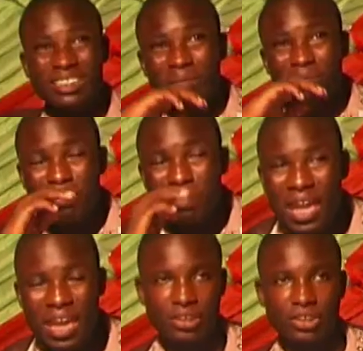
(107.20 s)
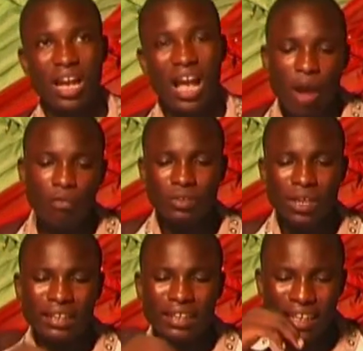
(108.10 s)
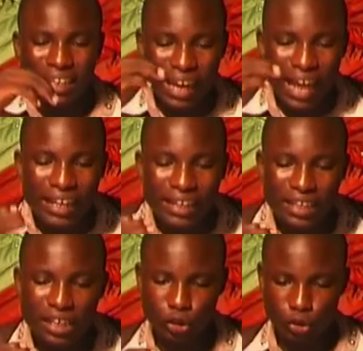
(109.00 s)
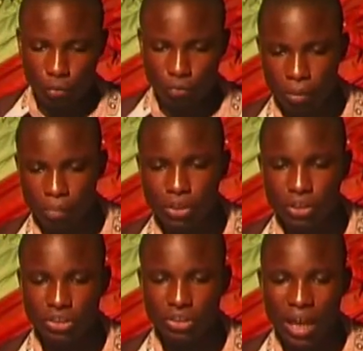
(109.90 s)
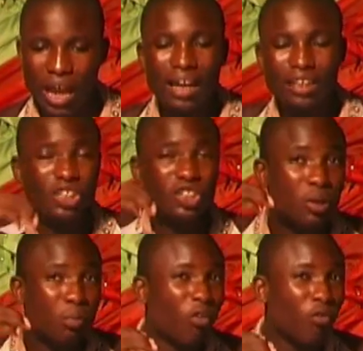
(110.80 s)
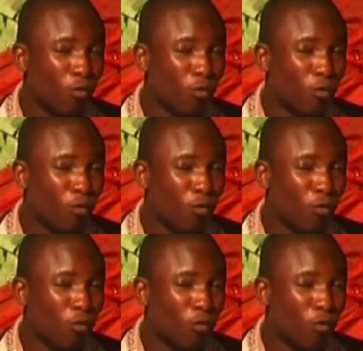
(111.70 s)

is made after the likeness of the beast. And this demon